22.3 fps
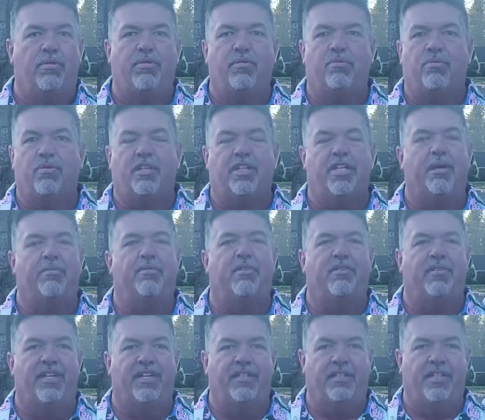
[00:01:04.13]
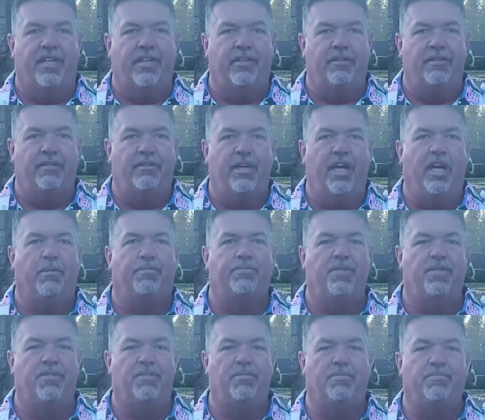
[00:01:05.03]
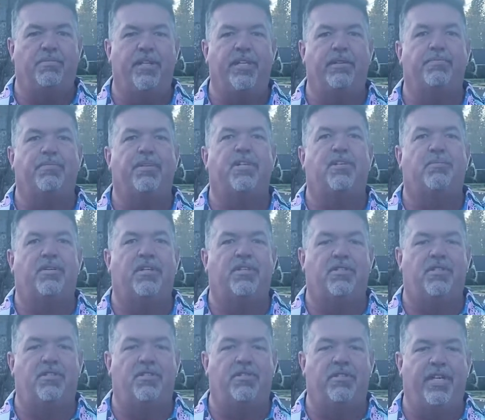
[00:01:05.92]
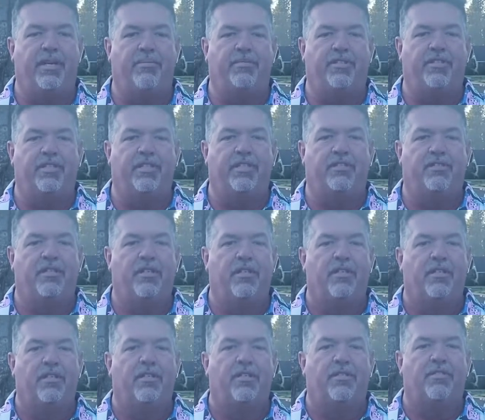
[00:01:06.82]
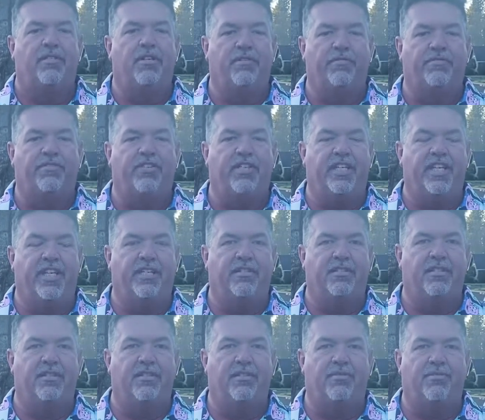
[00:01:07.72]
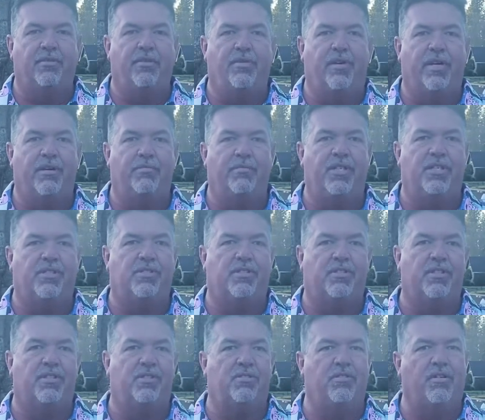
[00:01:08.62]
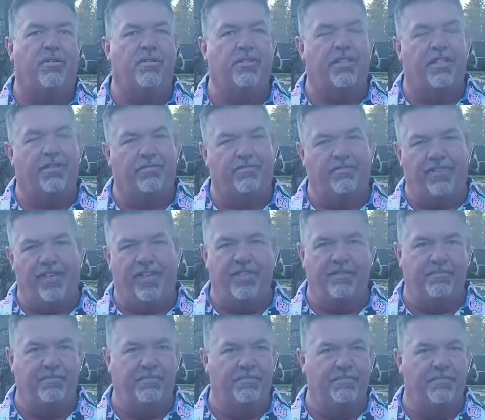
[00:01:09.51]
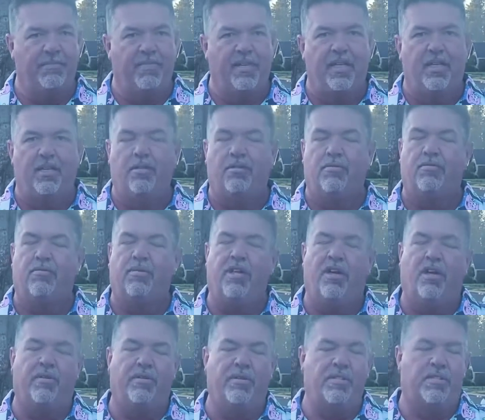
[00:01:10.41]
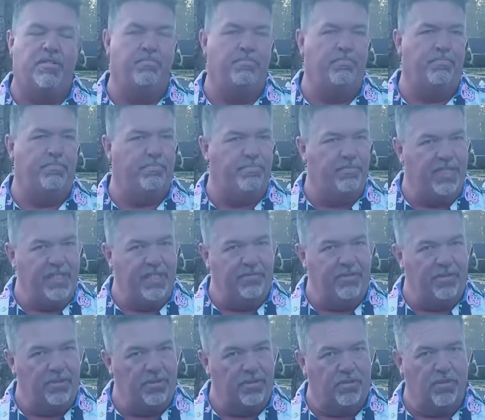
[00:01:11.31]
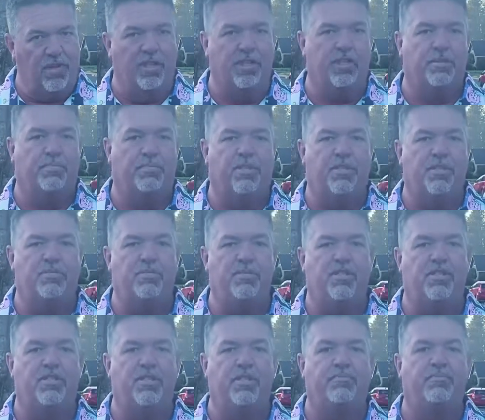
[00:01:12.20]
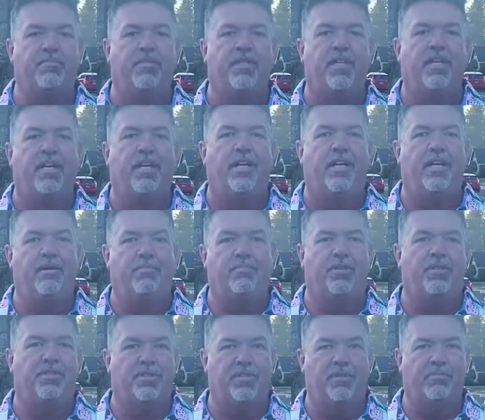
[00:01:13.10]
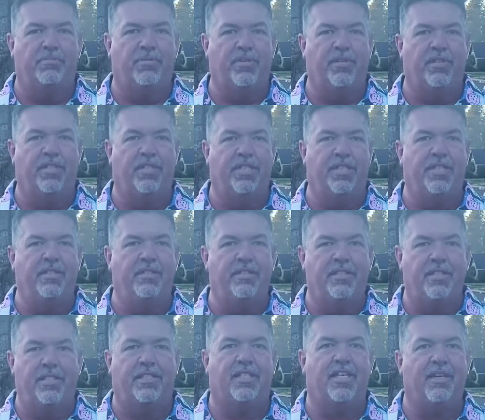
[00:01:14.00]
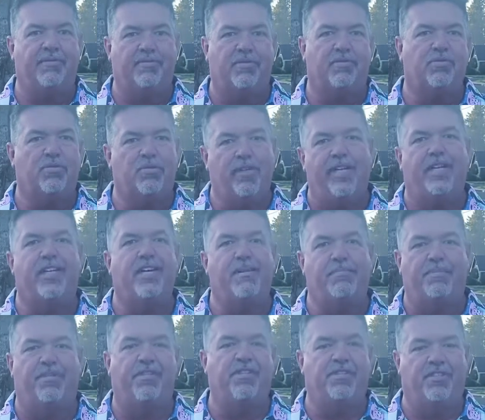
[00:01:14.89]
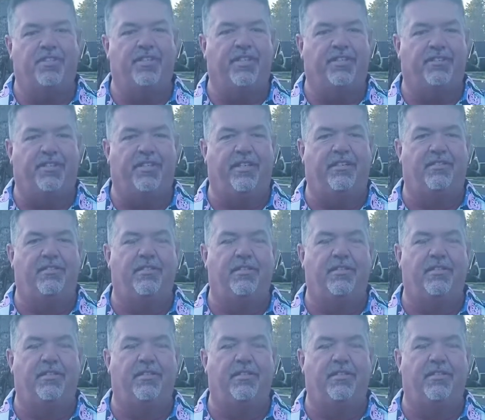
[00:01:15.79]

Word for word: We're coming around to help you bring pickleball to your neighborhood. Don't forget, we wanna make sure that you always have fun. We always believe in strong sportsmanship. And most importantly, let's have some great competition out there.